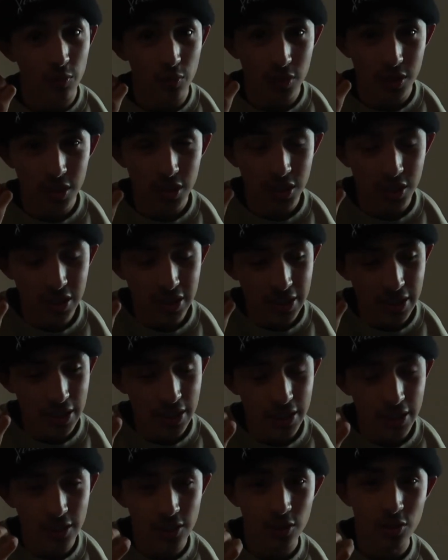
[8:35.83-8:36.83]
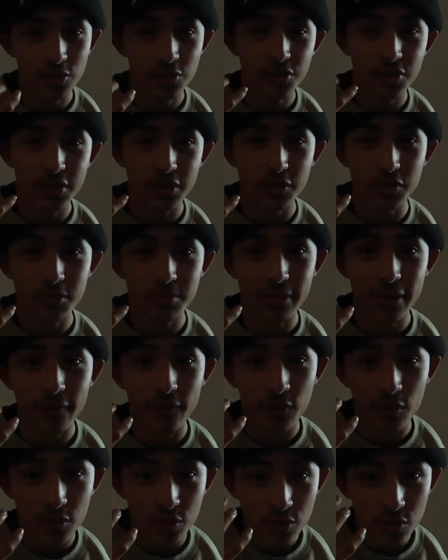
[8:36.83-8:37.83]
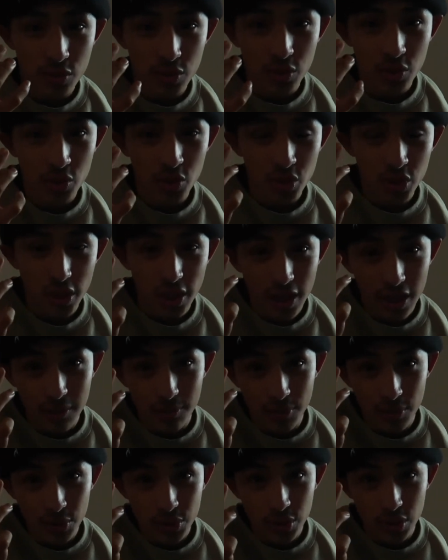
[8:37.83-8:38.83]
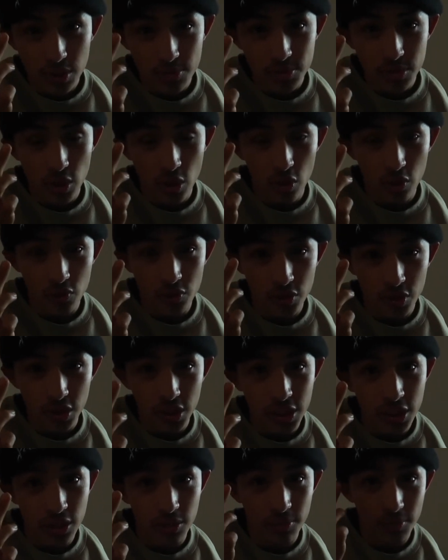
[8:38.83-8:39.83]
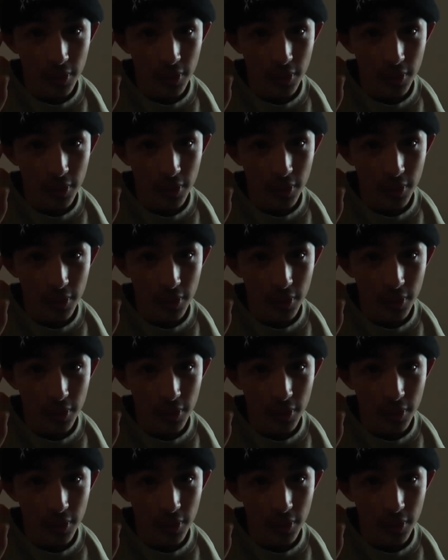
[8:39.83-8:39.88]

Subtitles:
wasn't just any clothes, it was my Virtus clothes that I had built up over the year.